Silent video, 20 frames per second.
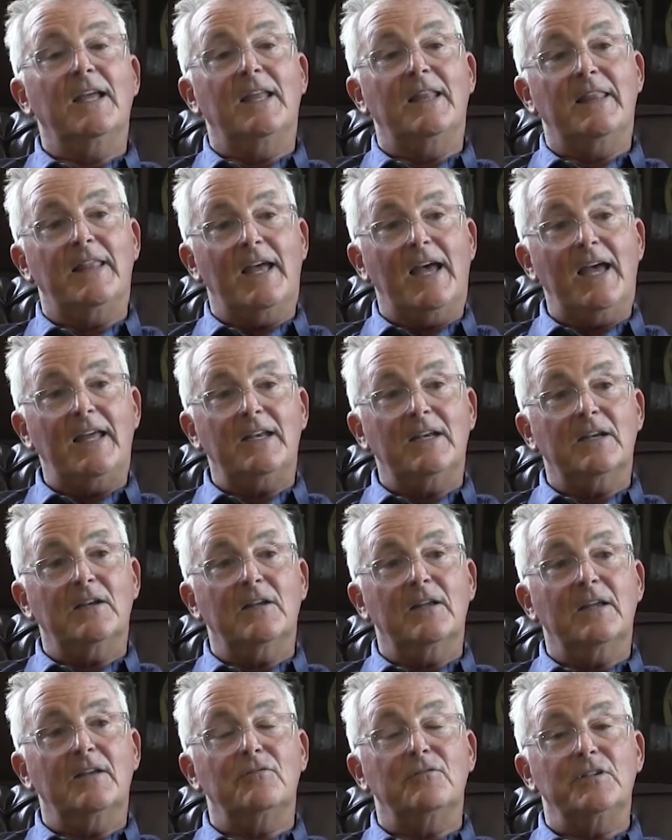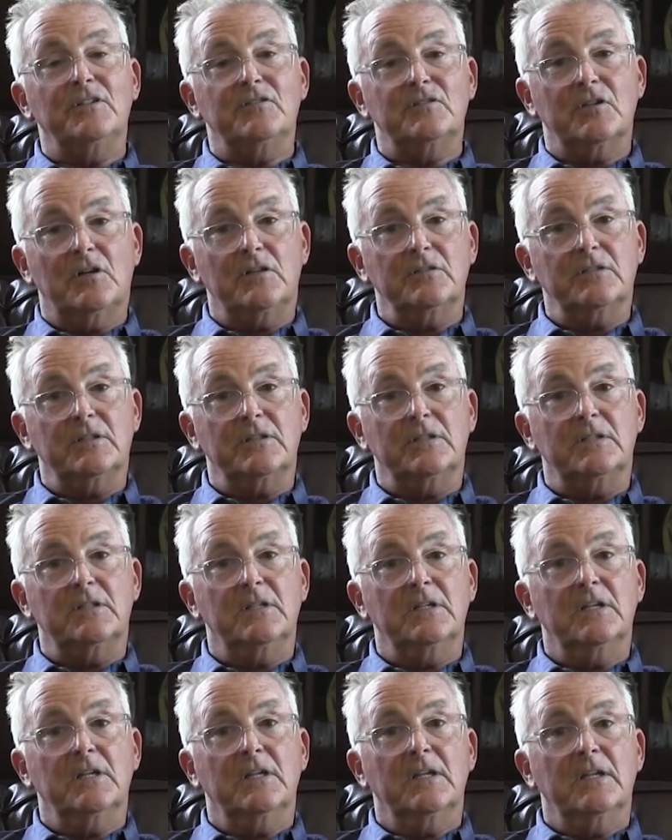and that resulted
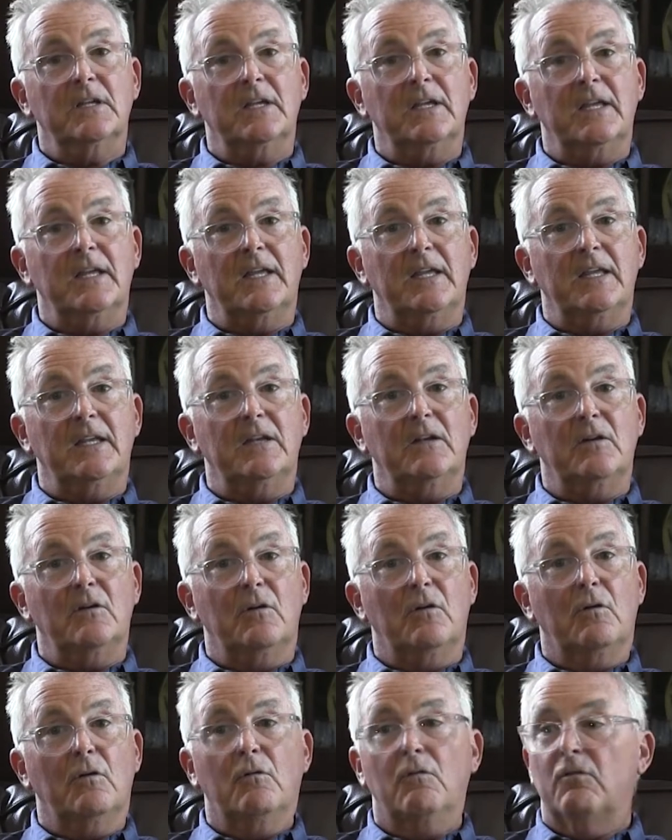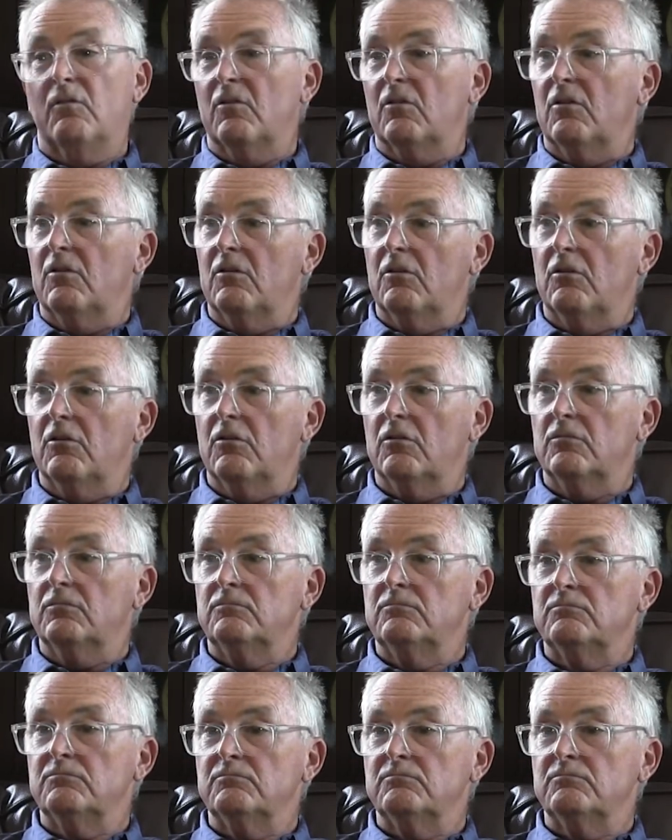and over